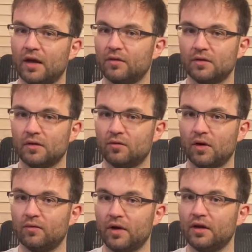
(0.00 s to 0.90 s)
have a
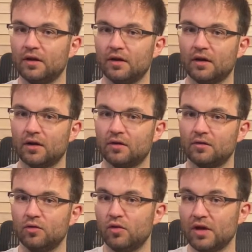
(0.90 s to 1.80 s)
very
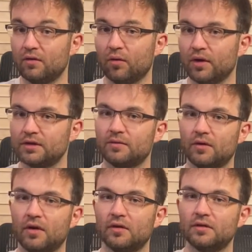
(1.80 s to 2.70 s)
unique voice of
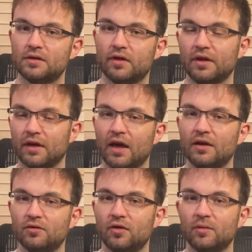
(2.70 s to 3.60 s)
their own. So I think
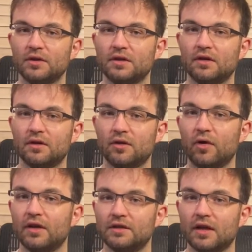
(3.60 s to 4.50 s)
Kenny Dorham is a
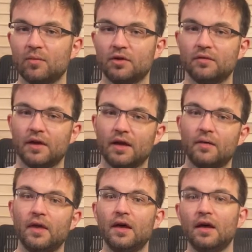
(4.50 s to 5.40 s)
great example of
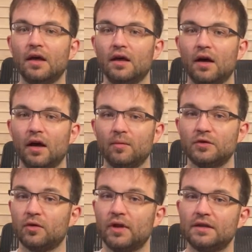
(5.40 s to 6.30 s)
that.
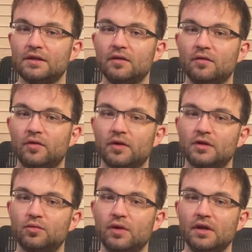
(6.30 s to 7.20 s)
So that's it for
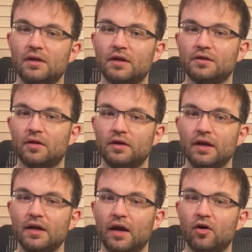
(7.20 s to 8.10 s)
this week. That is our
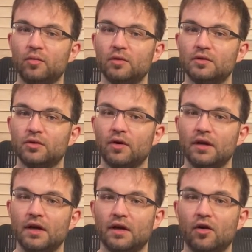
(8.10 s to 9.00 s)
lick. I hope you enjoyed
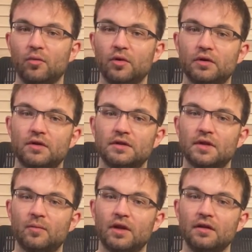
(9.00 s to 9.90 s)
it, and I hope you learned
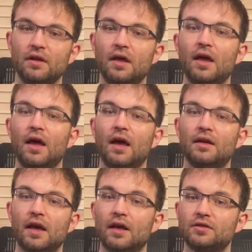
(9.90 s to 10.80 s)
something.
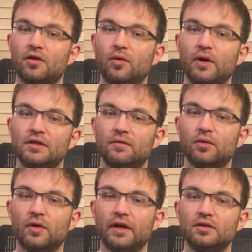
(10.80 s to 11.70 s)
And as always, if you
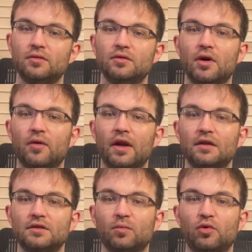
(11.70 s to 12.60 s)
would like to donate
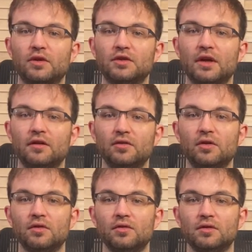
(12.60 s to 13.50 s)
and support the channel, you
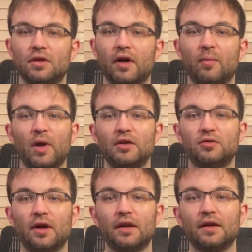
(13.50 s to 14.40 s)
can do so at
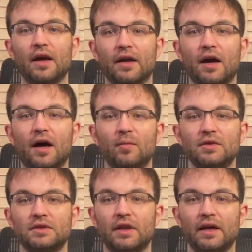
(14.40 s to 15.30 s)

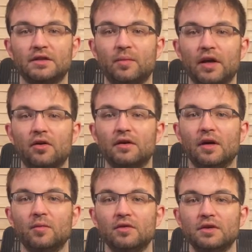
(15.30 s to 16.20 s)

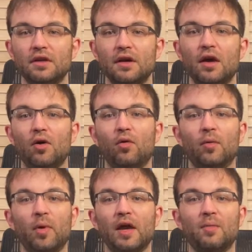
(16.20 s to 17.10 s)
patreon.com/MikeAudetteMusic
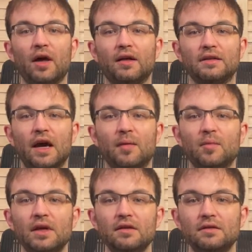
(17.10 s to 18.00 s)
or
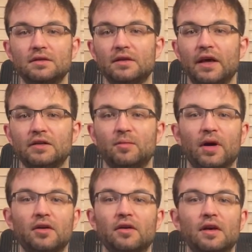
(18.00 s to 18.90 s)

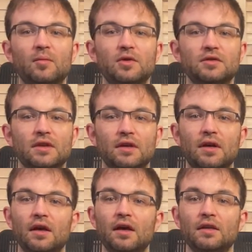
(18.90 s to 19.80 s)
paypal.me/MikeAudetteMusic.
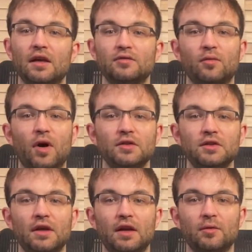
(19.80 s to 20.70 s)
Thanks for
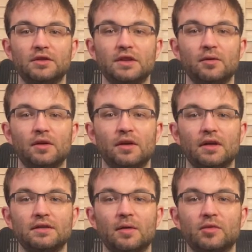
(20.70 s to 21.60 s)
watching, and I will see you at the
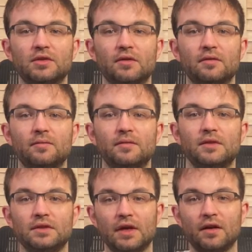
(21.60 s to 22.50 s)
next episode.
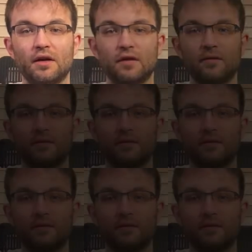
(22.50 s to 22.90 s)
Take care.